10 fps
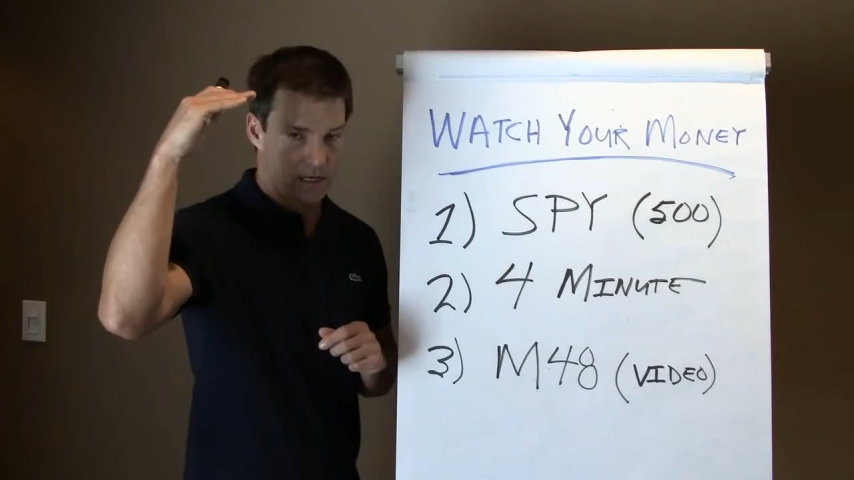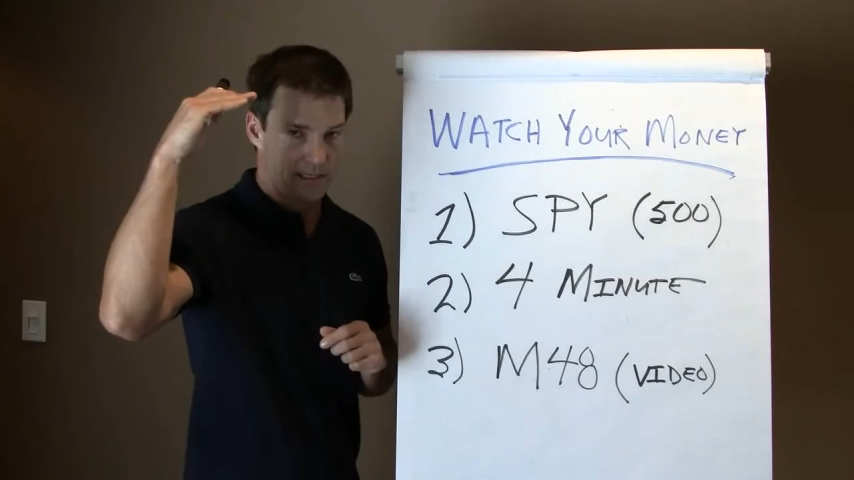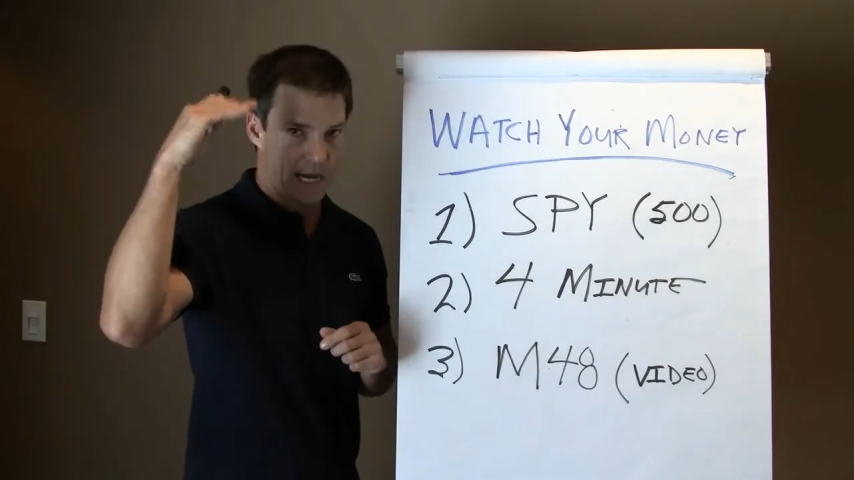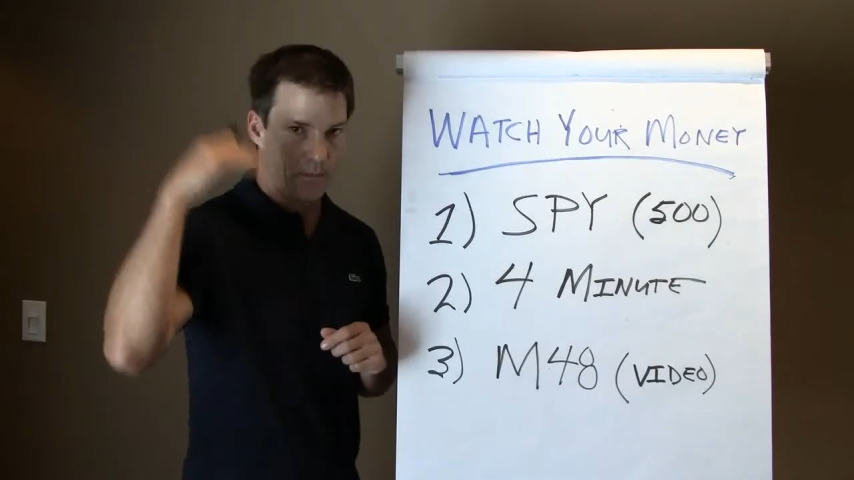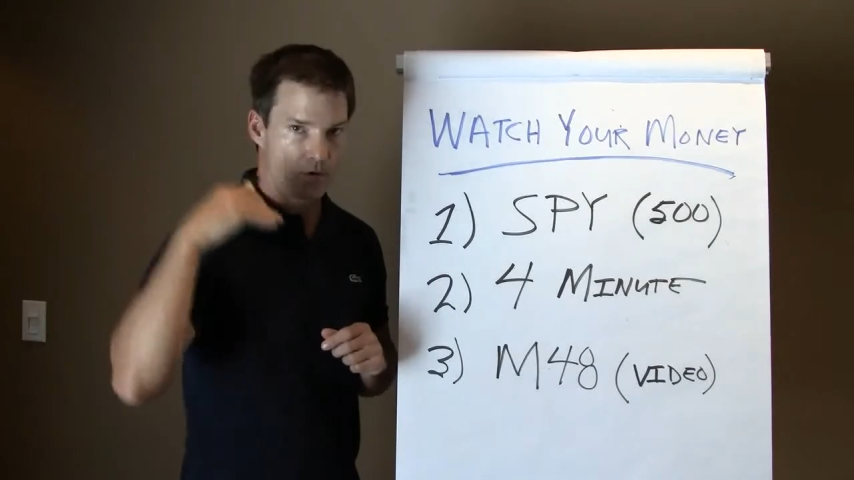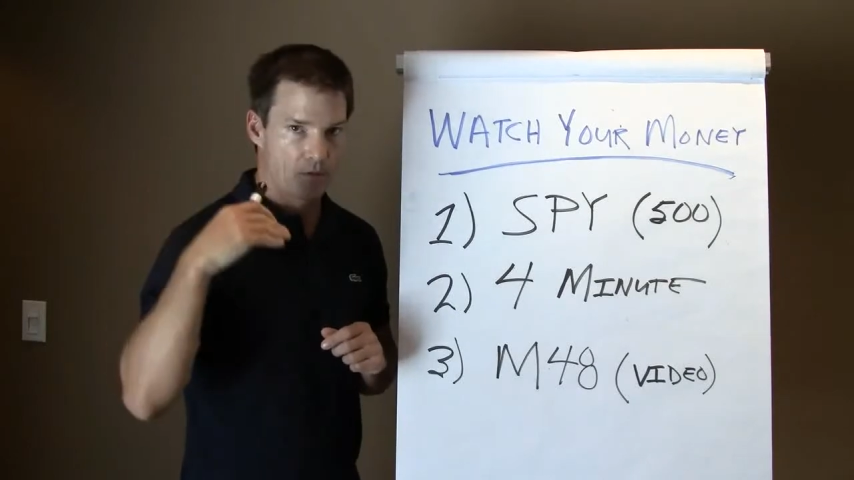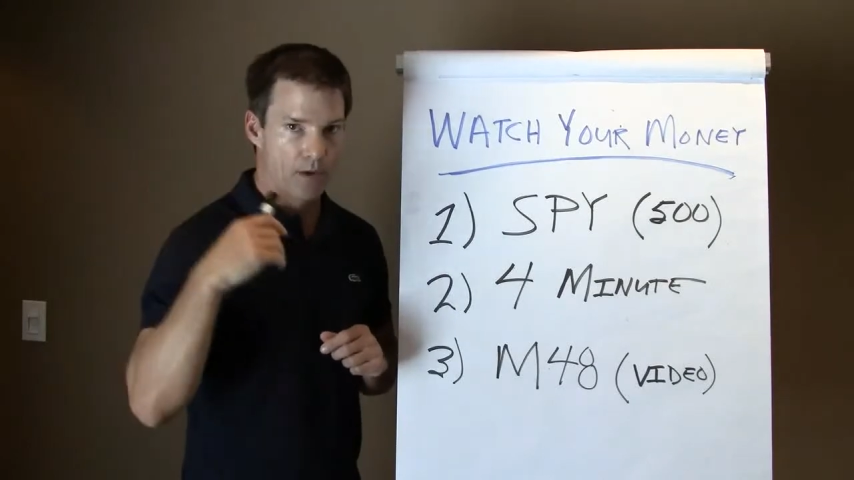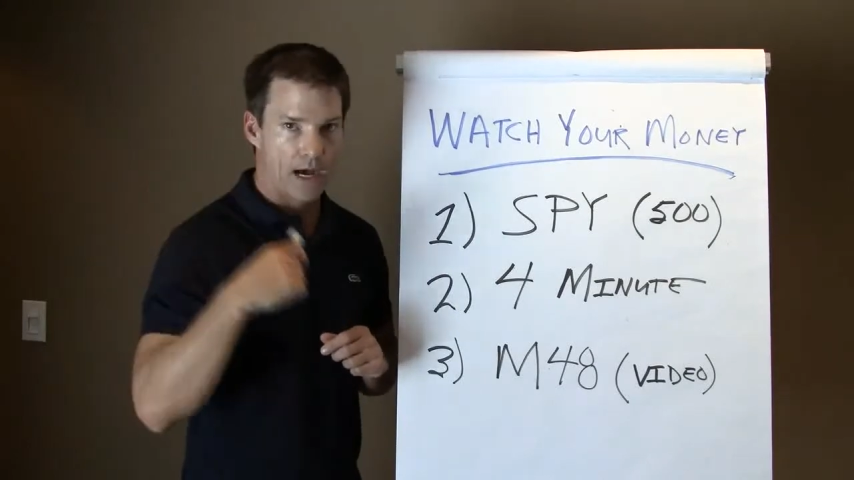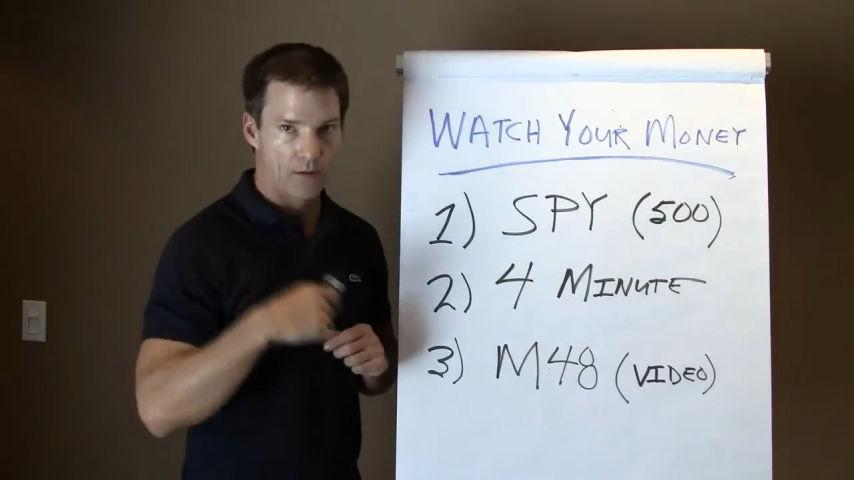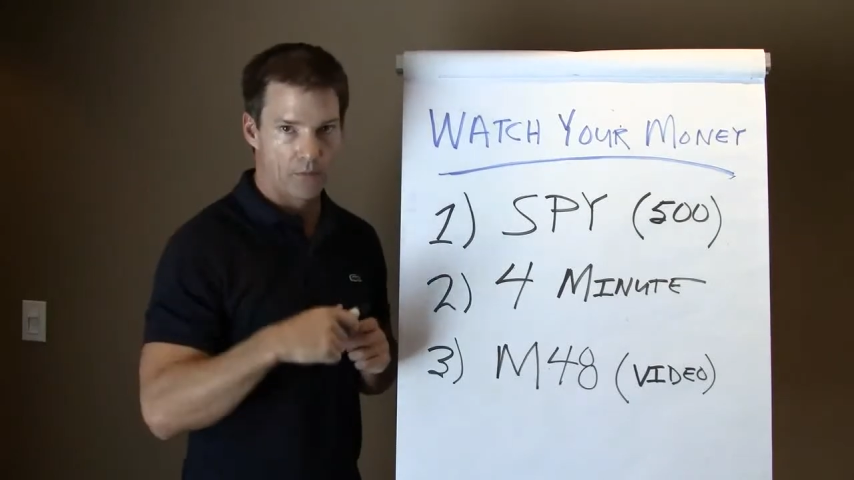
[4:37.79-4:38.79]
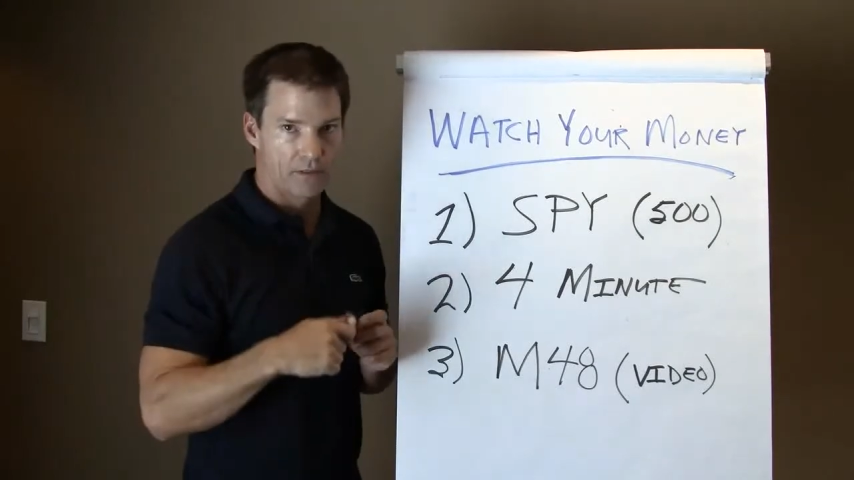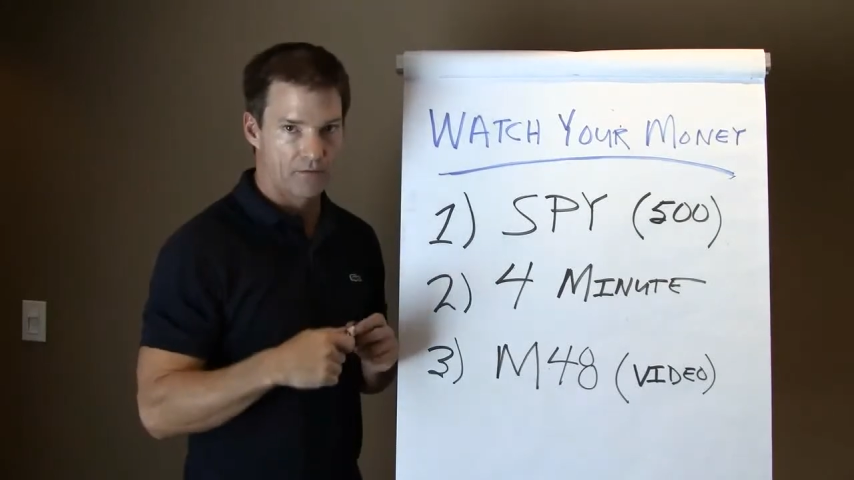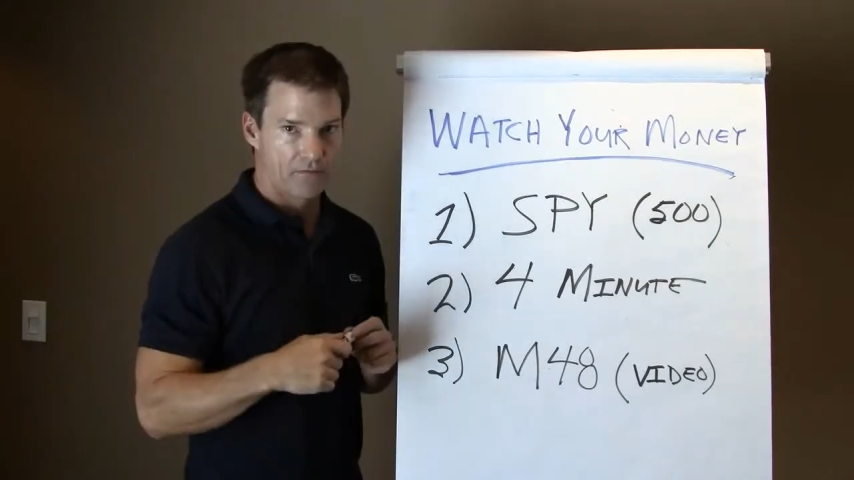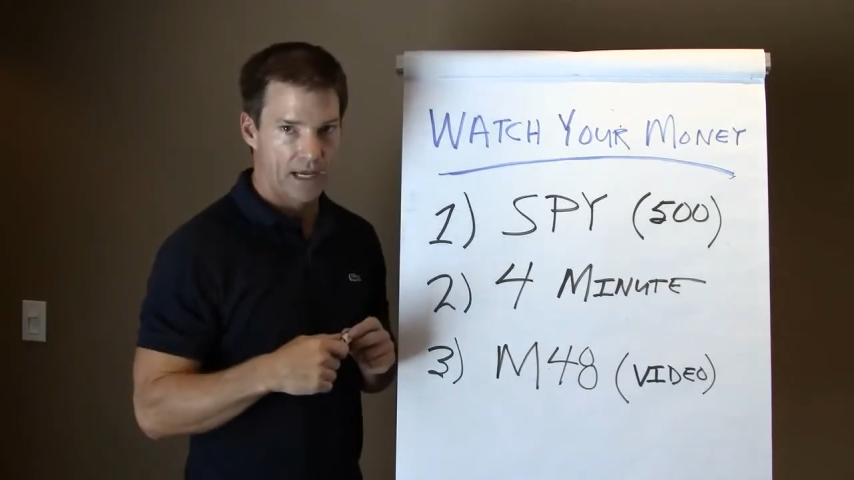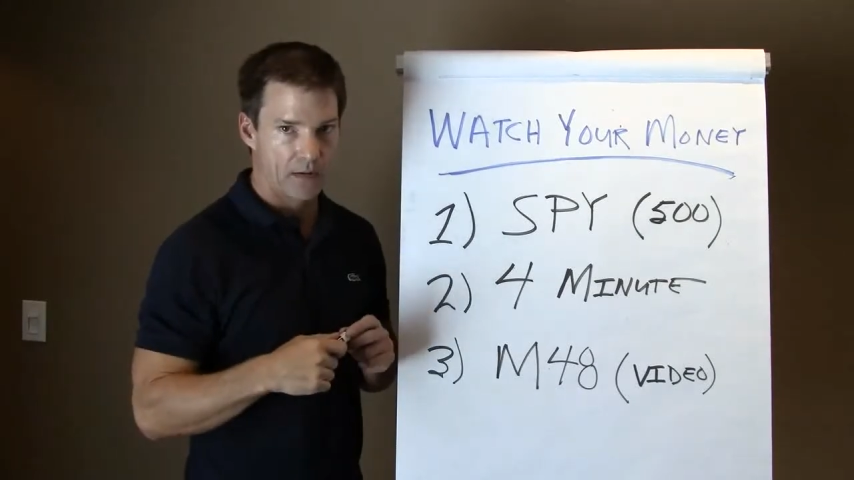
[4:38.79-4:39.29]
top or the bottom, but the
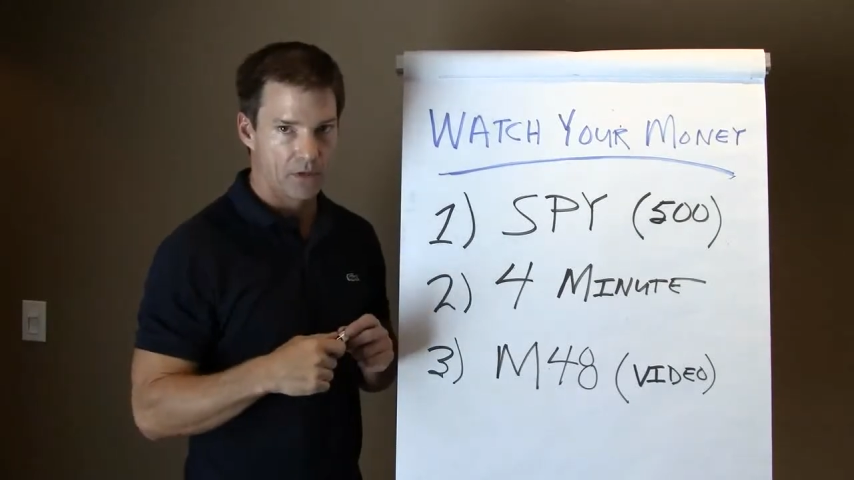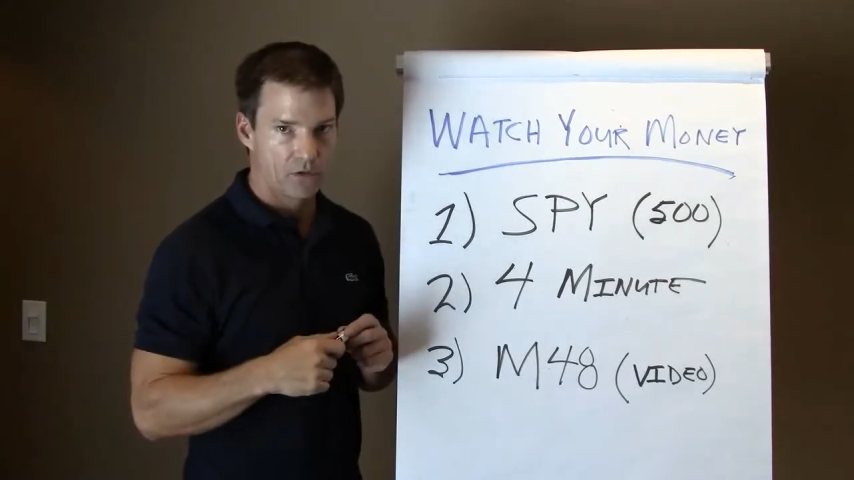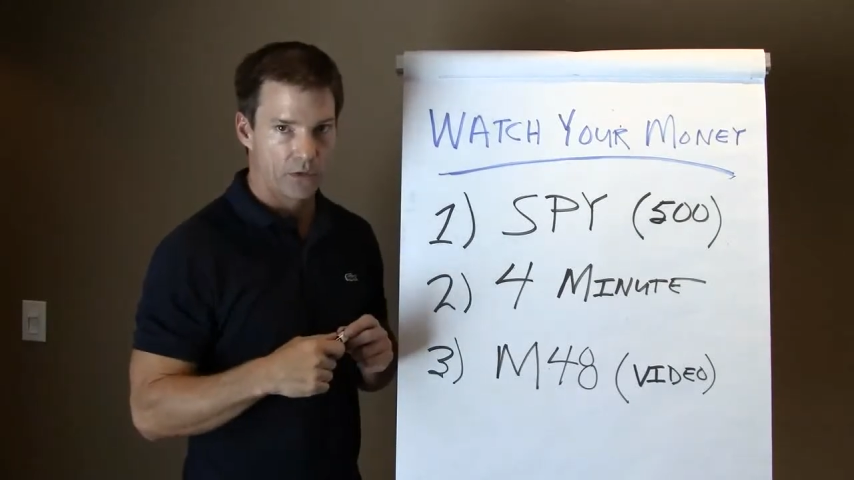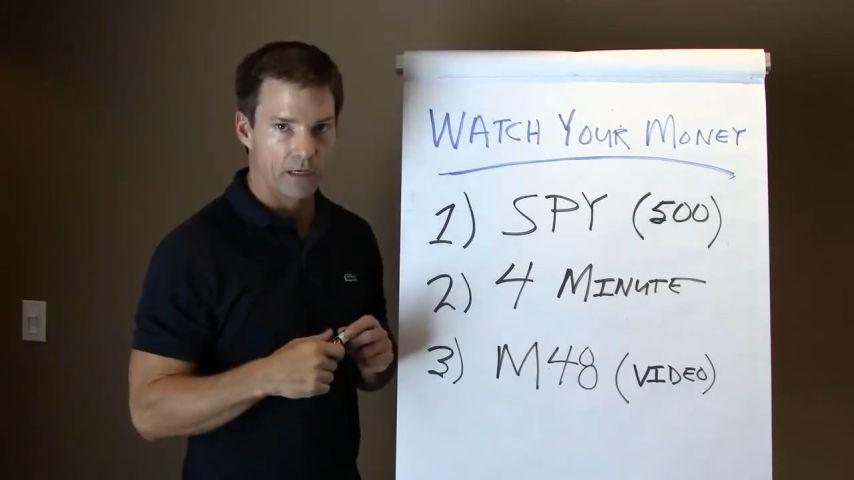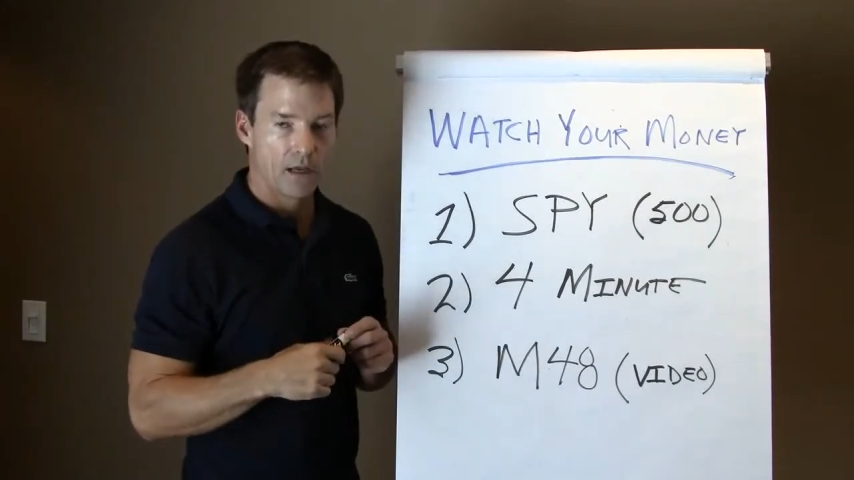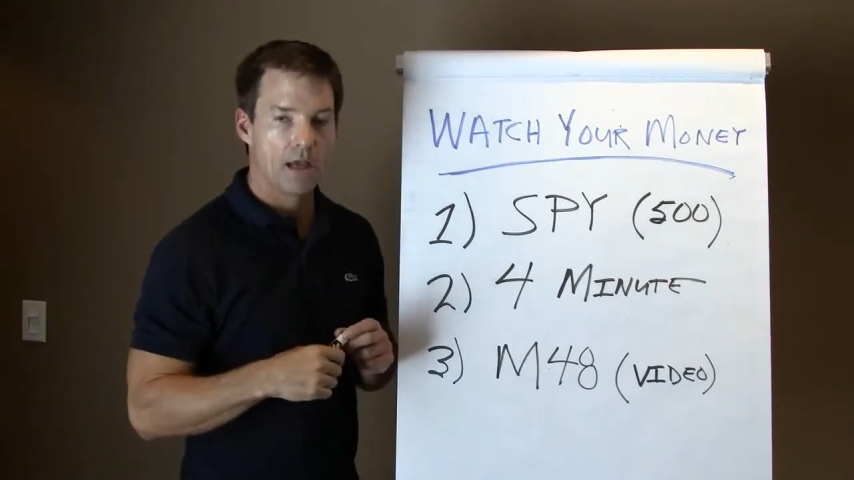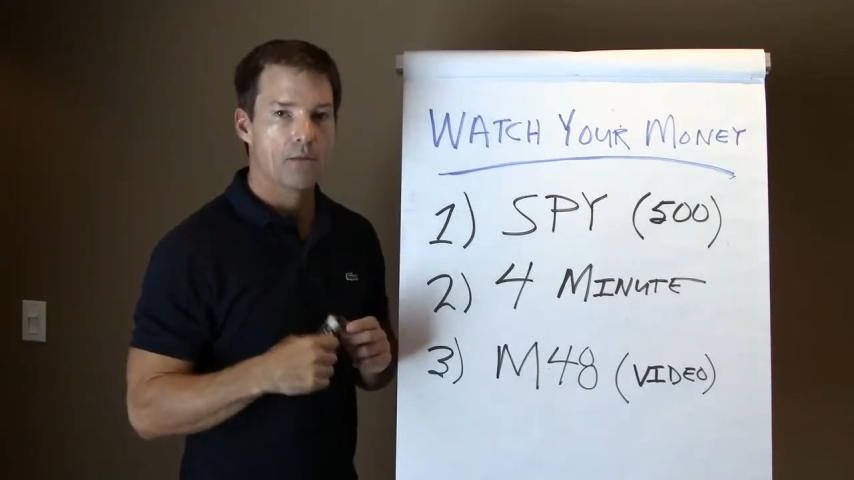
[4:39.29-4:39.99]
fat in between.